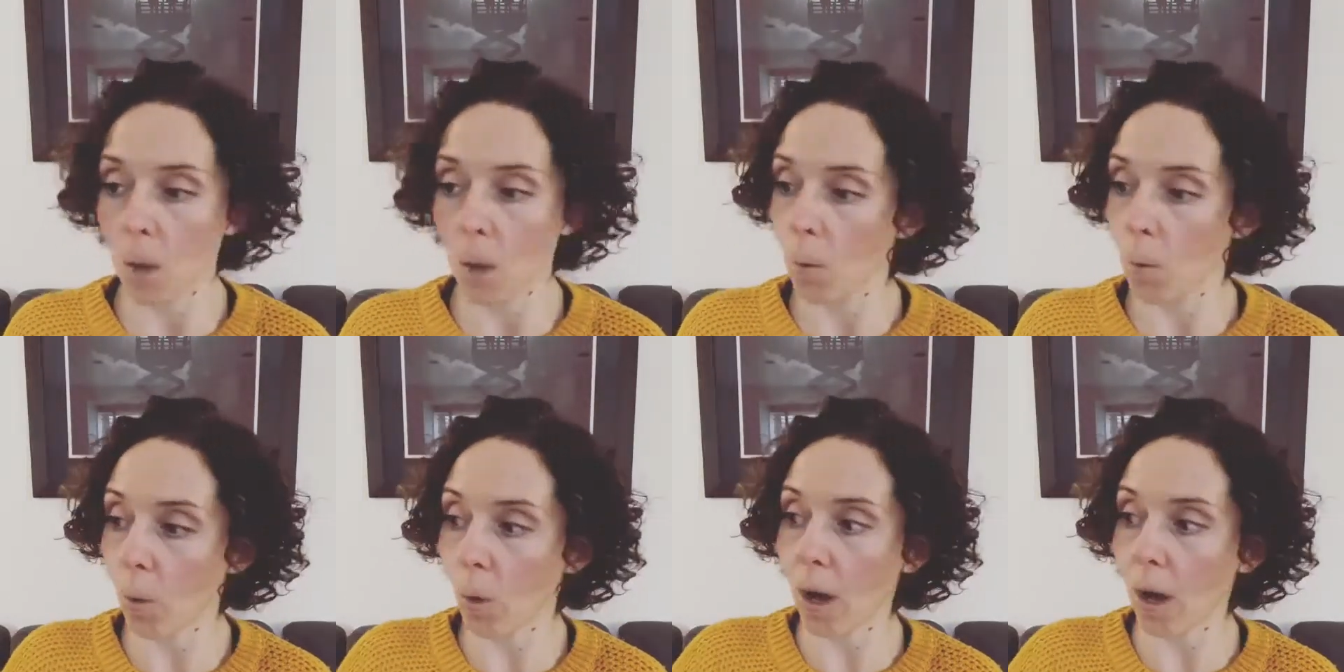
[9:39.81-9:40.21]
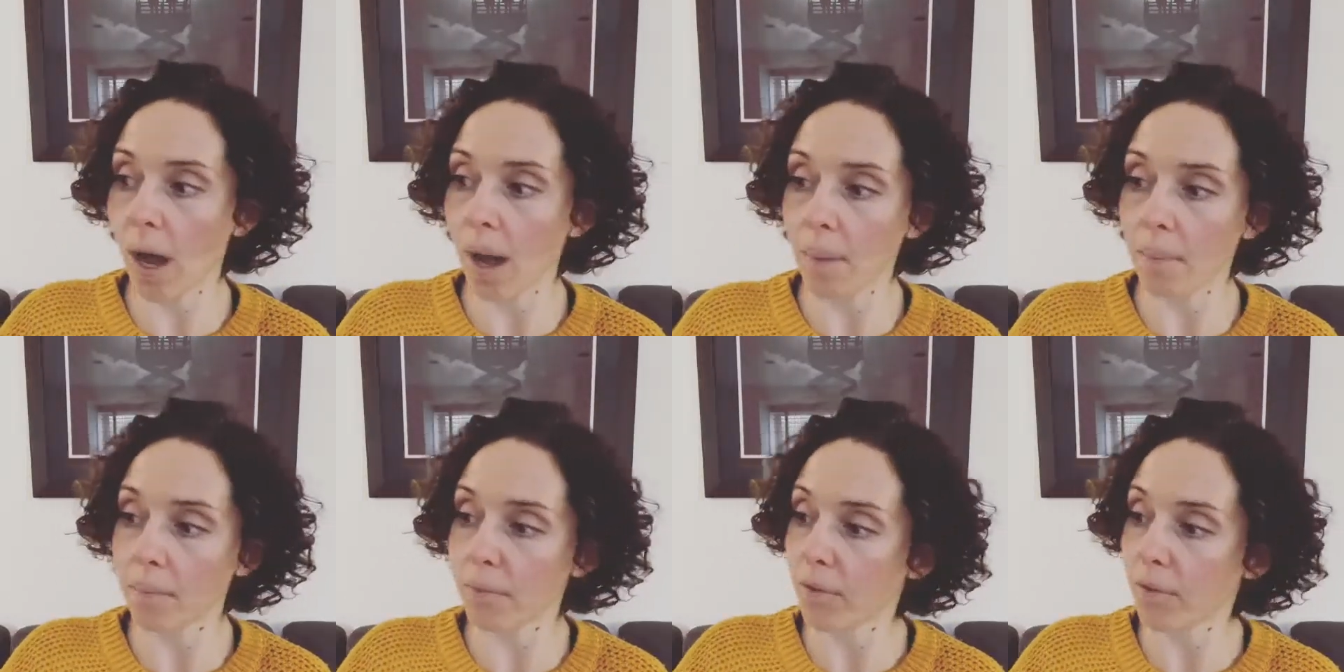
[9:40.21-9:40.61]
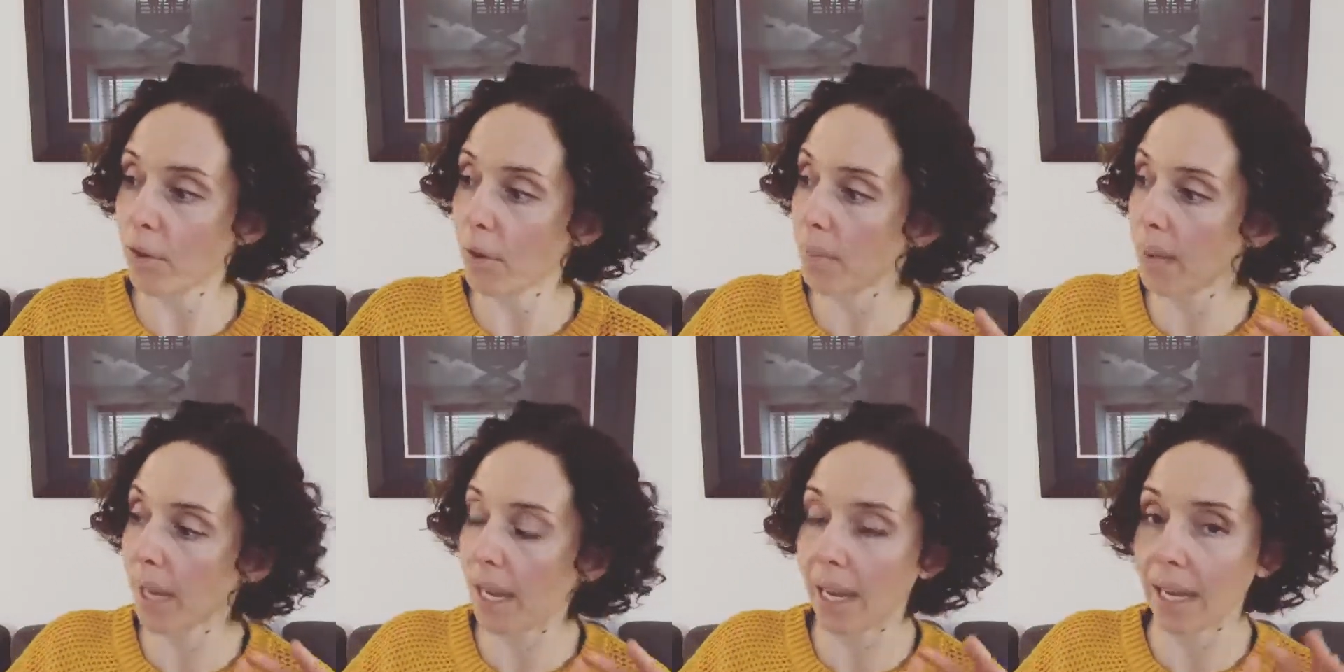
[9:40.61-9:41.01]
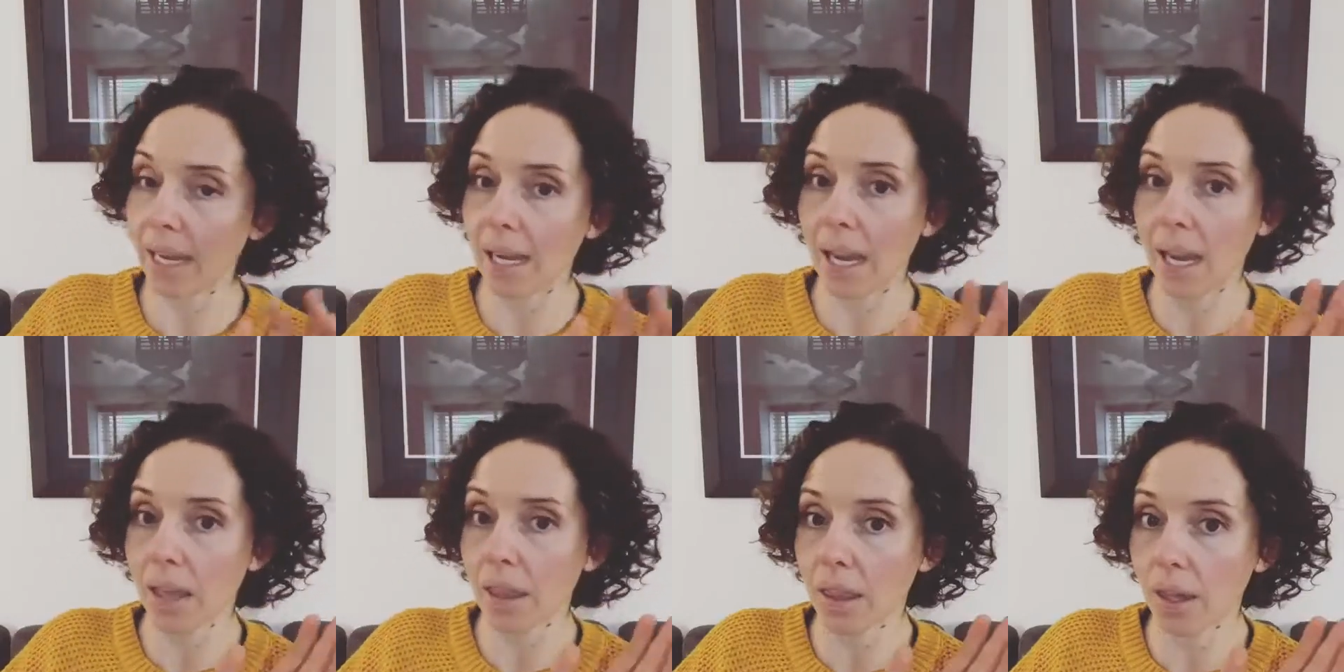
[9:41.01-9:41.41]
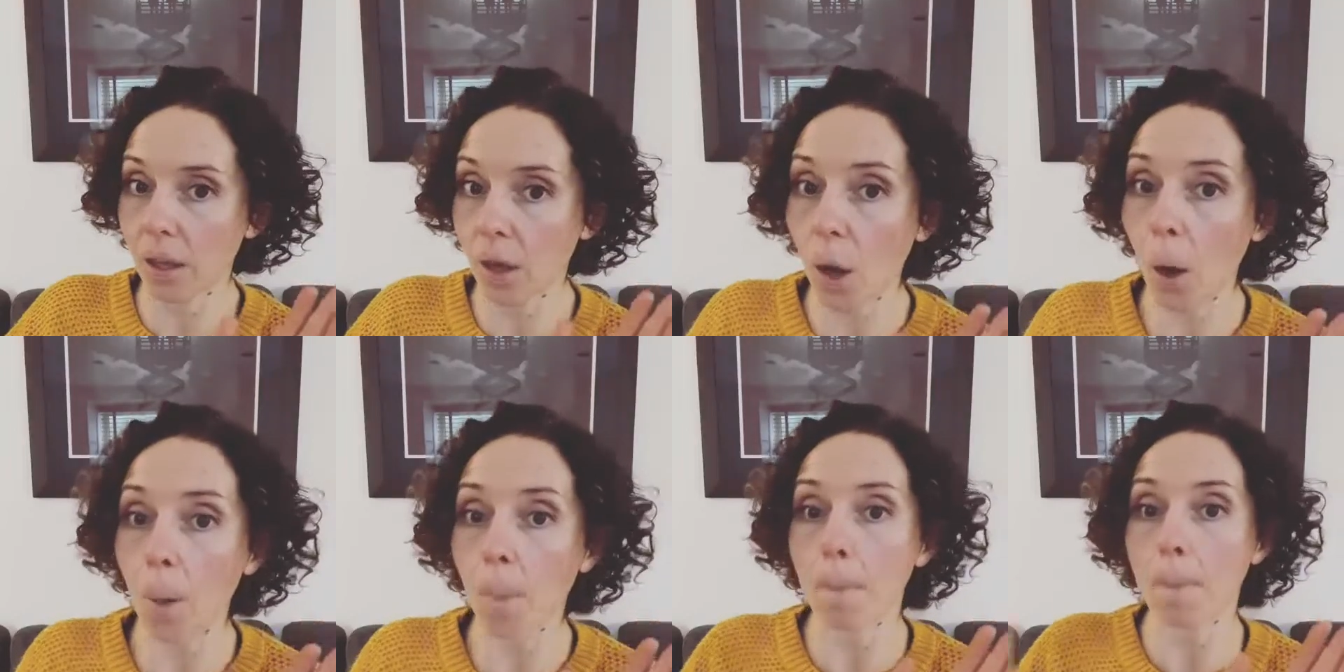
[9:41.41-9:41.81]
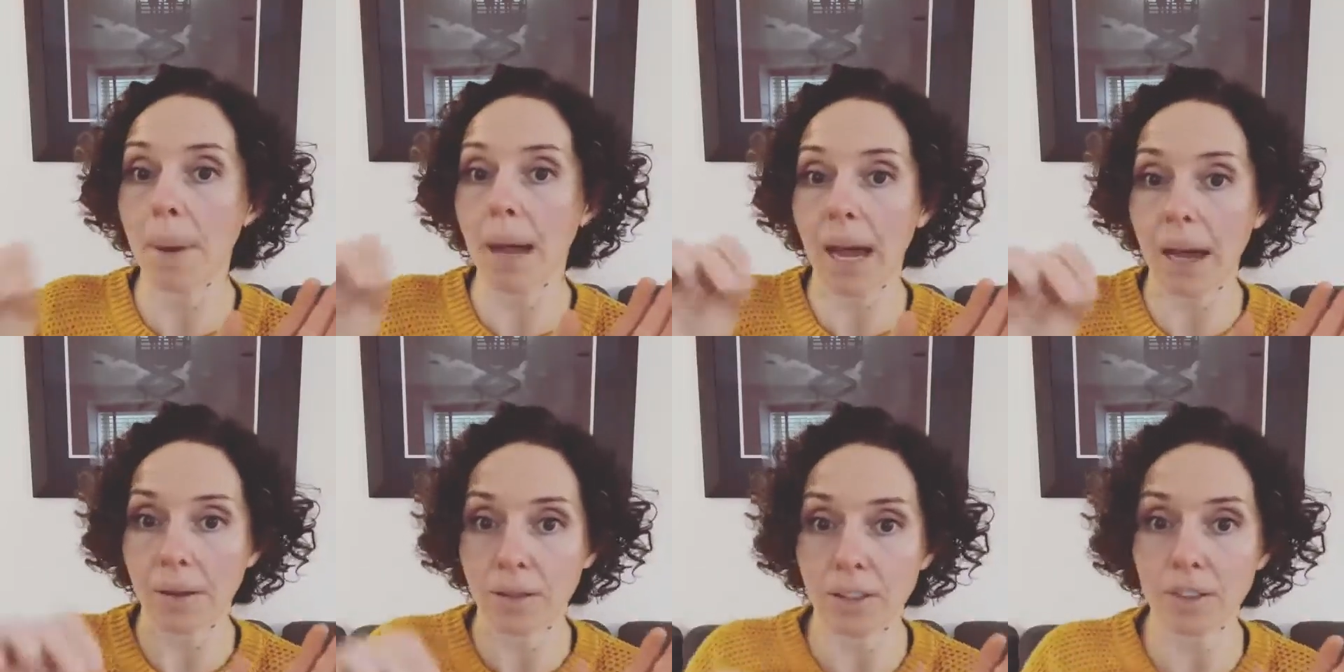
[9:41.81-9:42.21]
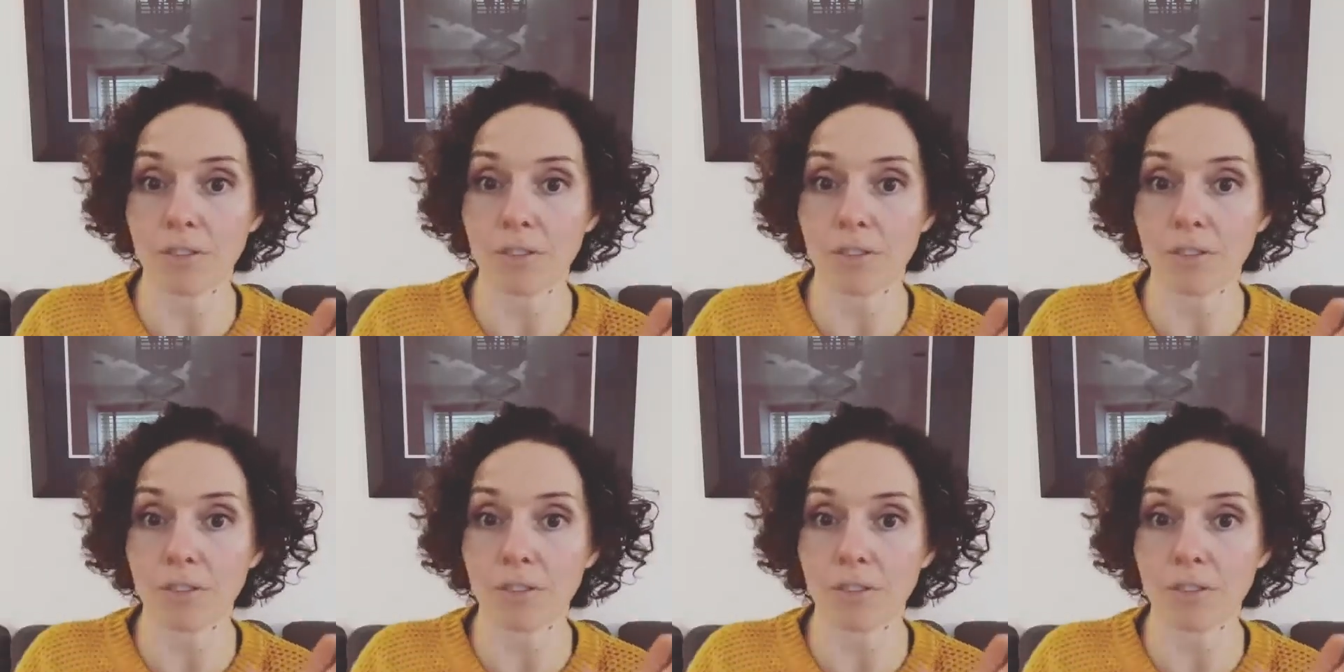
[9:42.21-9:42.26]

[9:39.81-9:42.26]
will come from like the compound